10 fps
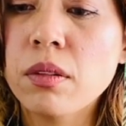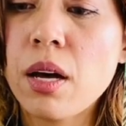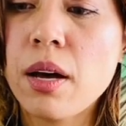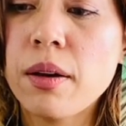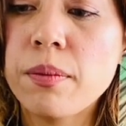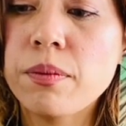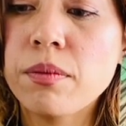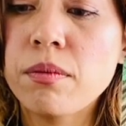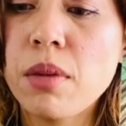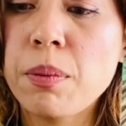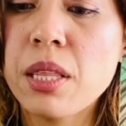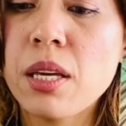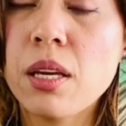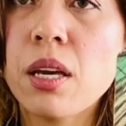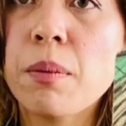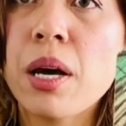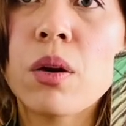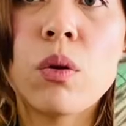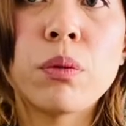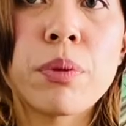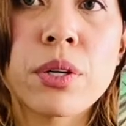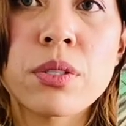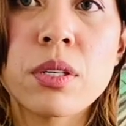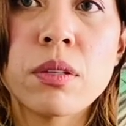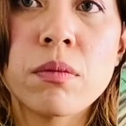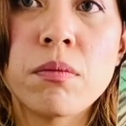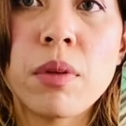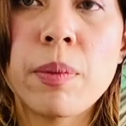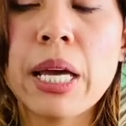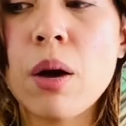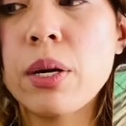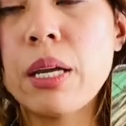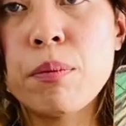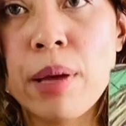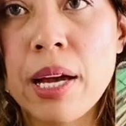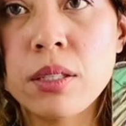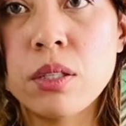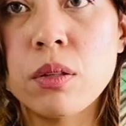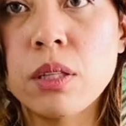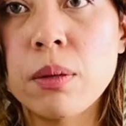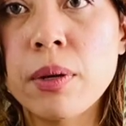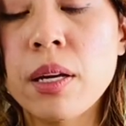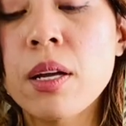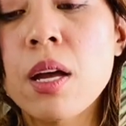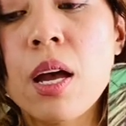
um, maybe thinking about an old person, maybe how it impacted you, Libra.